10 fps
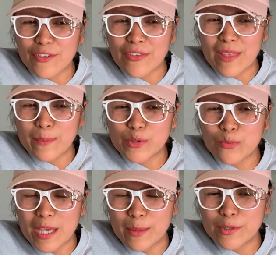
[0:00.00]
for them to
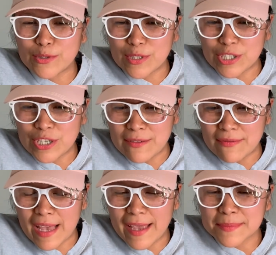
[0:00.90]
be able to achieve
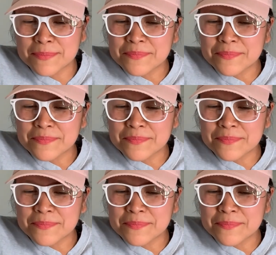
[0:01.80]
that.